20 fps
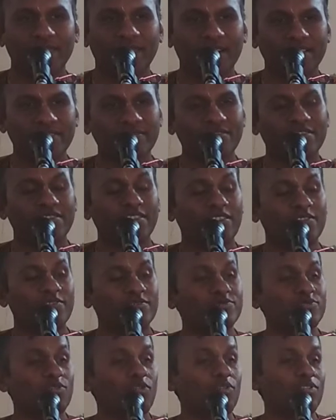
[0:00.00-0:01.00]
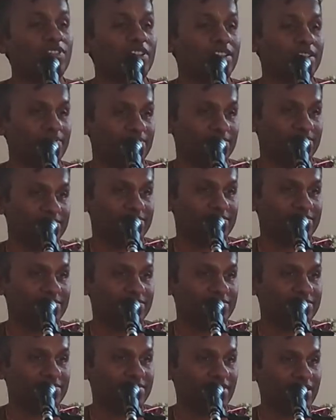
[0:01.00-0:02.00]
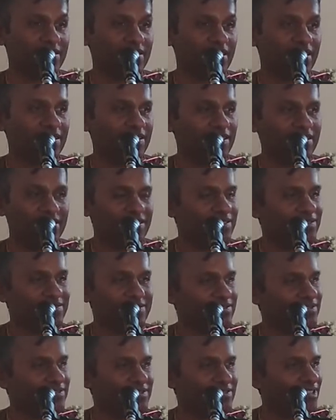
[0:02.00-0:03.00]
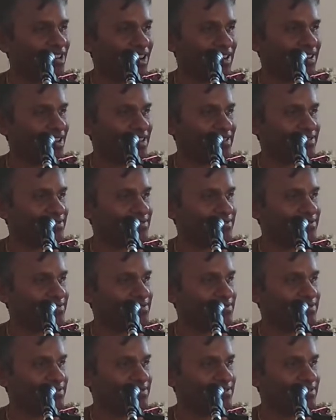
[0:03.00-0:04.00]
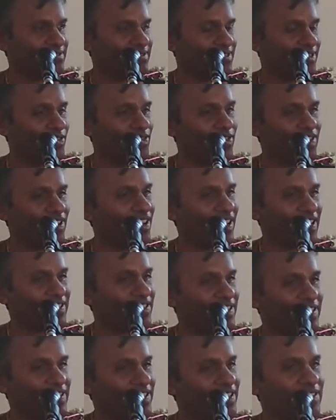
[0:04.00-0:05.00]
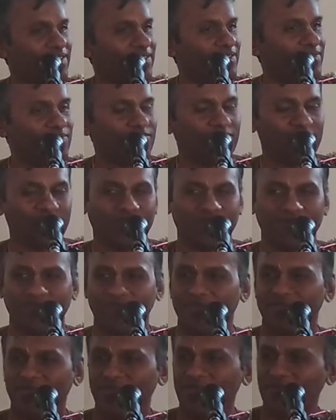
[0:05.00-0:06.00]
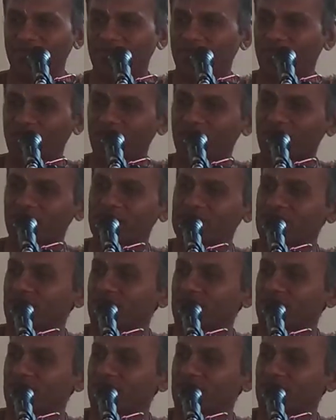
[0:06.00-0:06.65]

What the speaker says: Bhaktivinoda Thakur scolded him, saying that this is not nice. You cannot actually eat food which